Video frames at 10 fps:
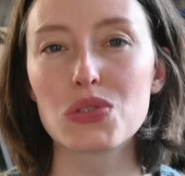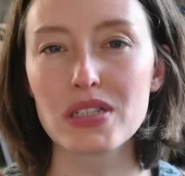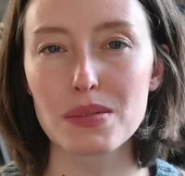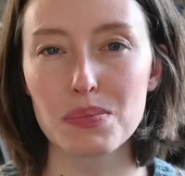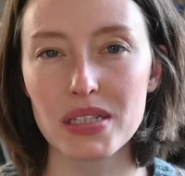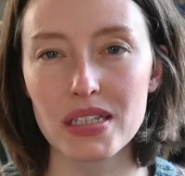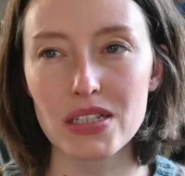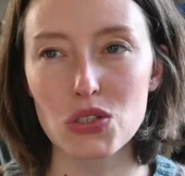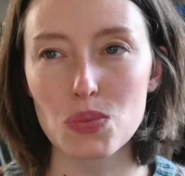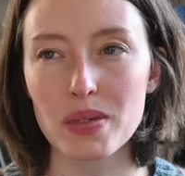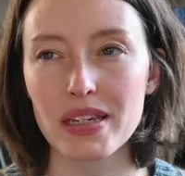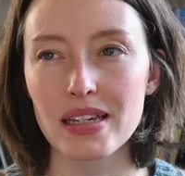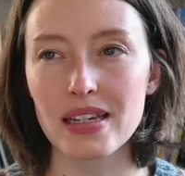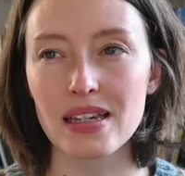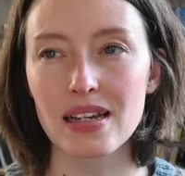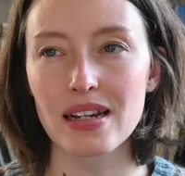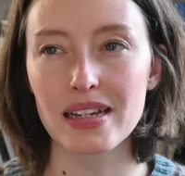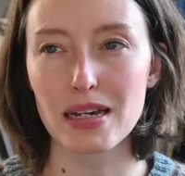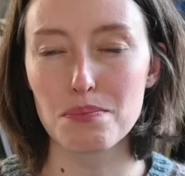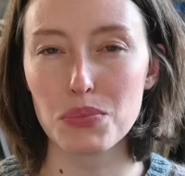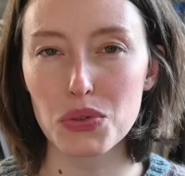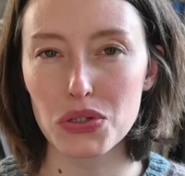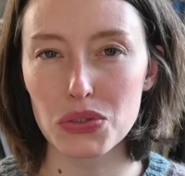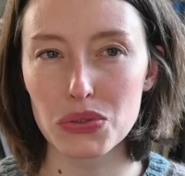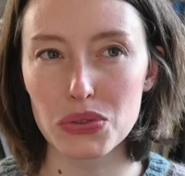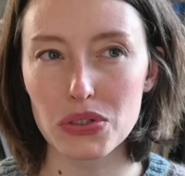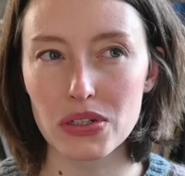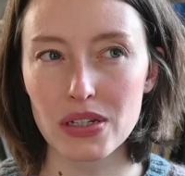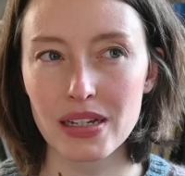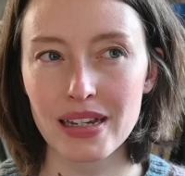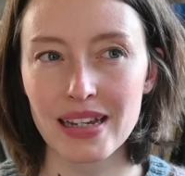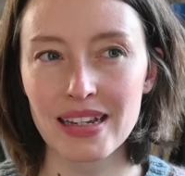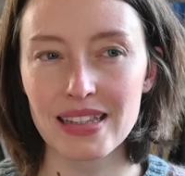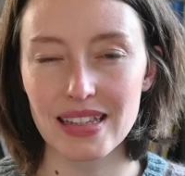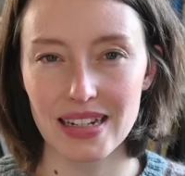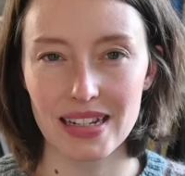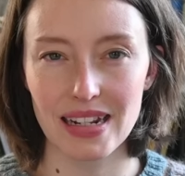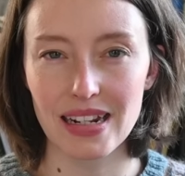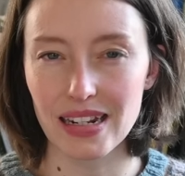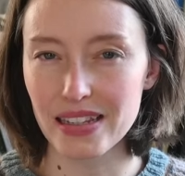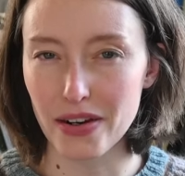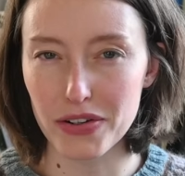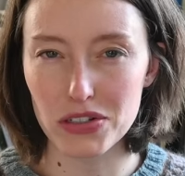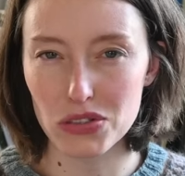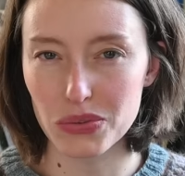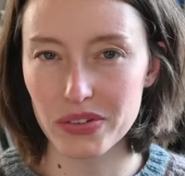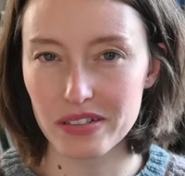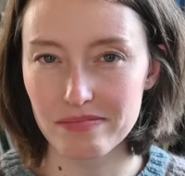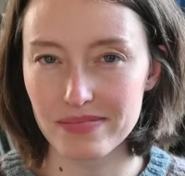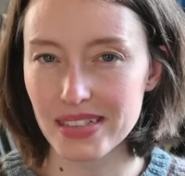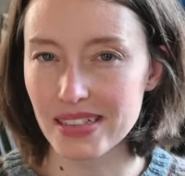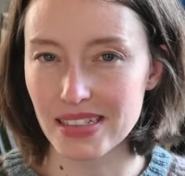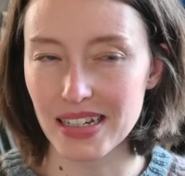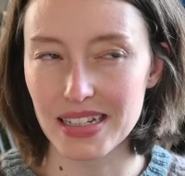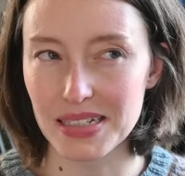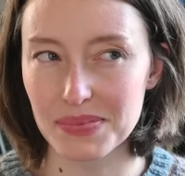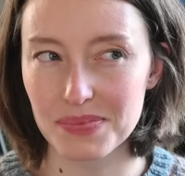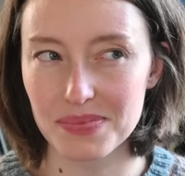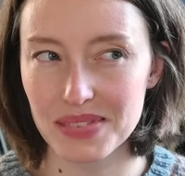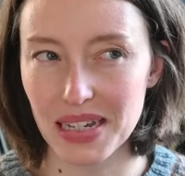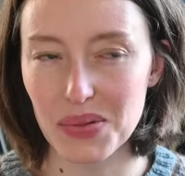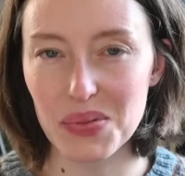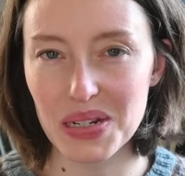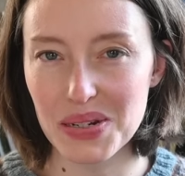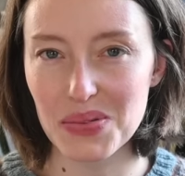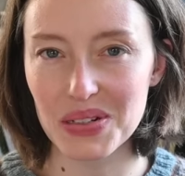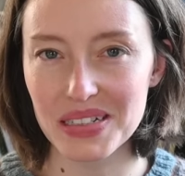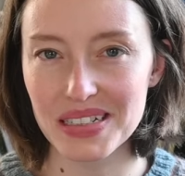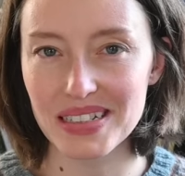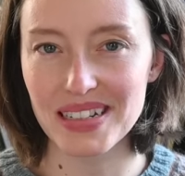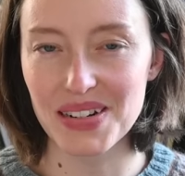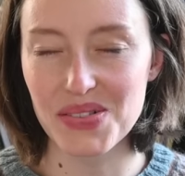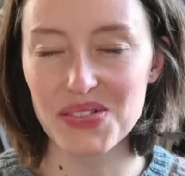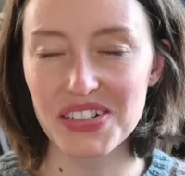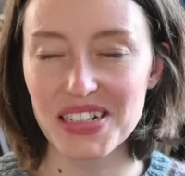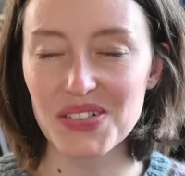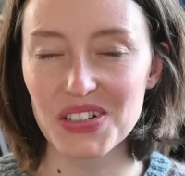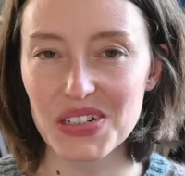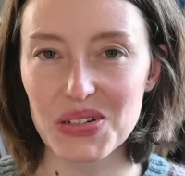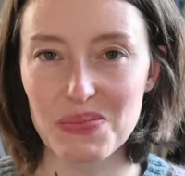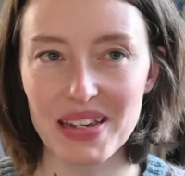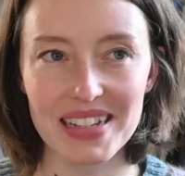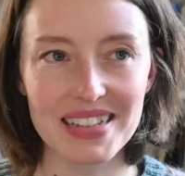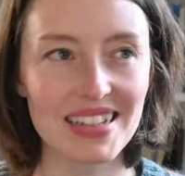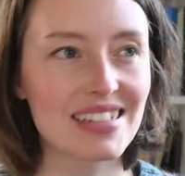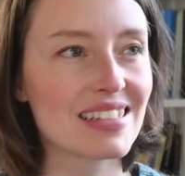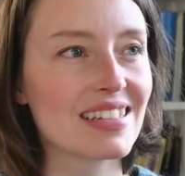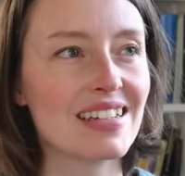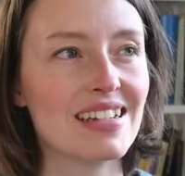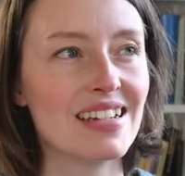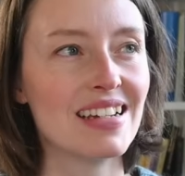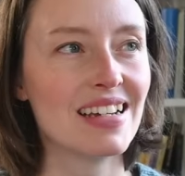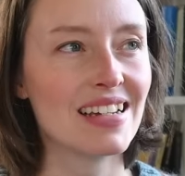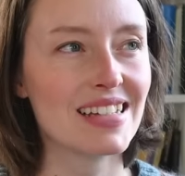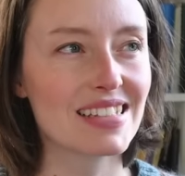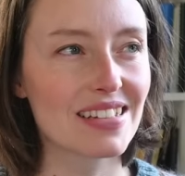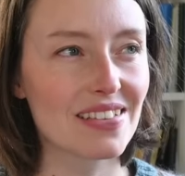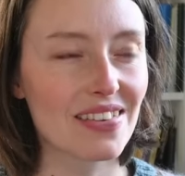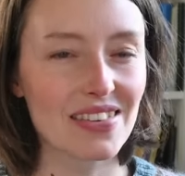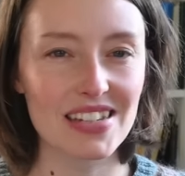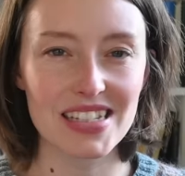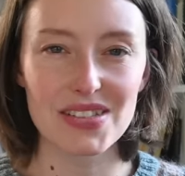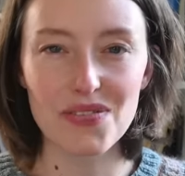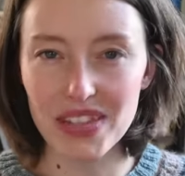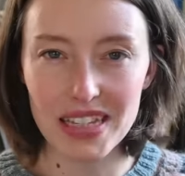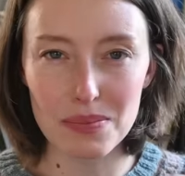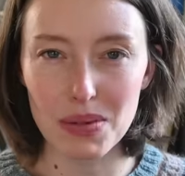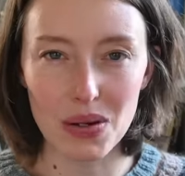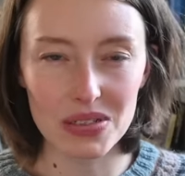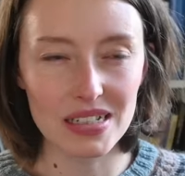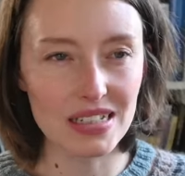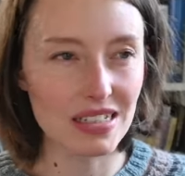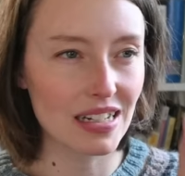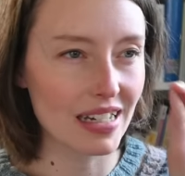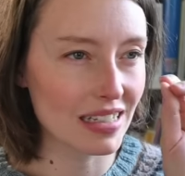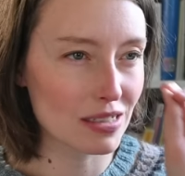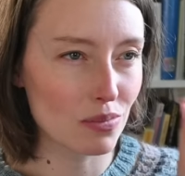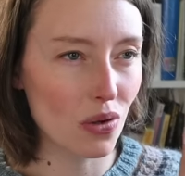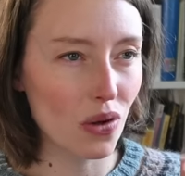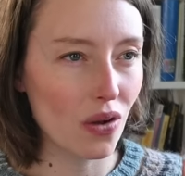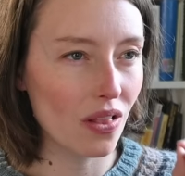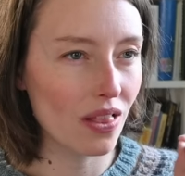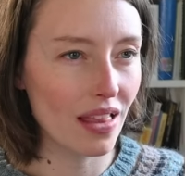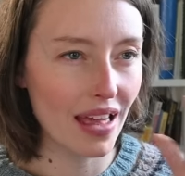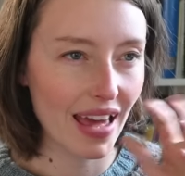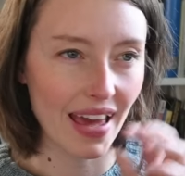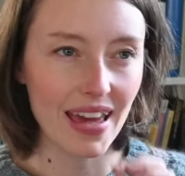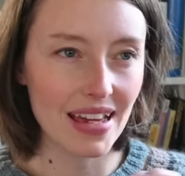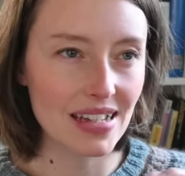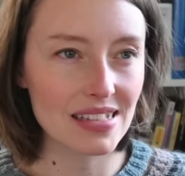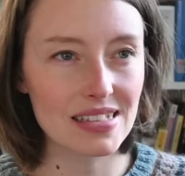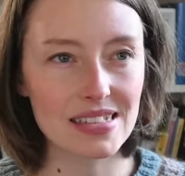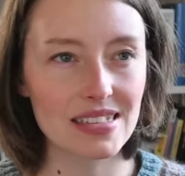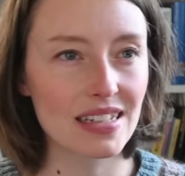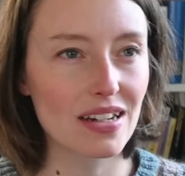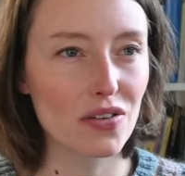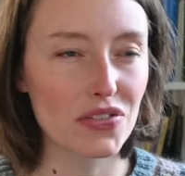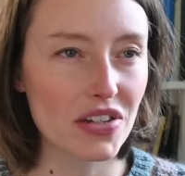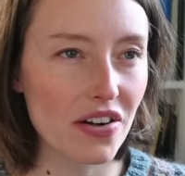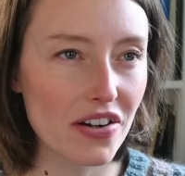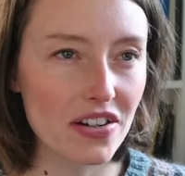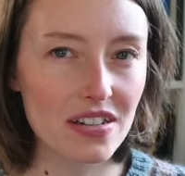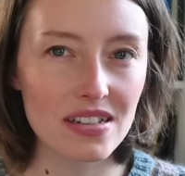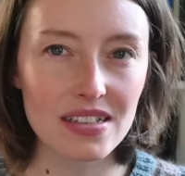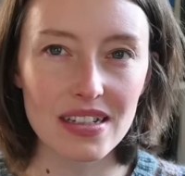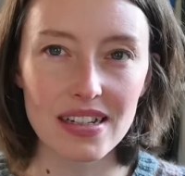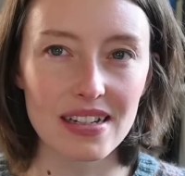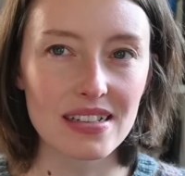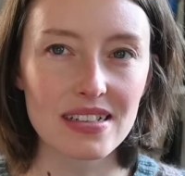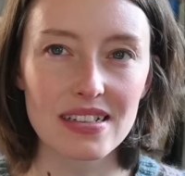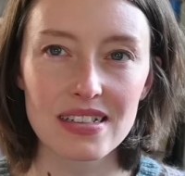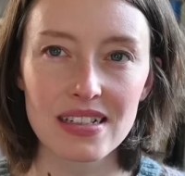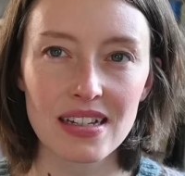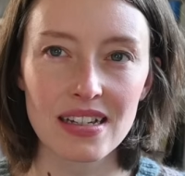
wouldn't it be to make like a book nook that had a little yarn store inside I really want I really want to make that just think about it like small hangs of yarn and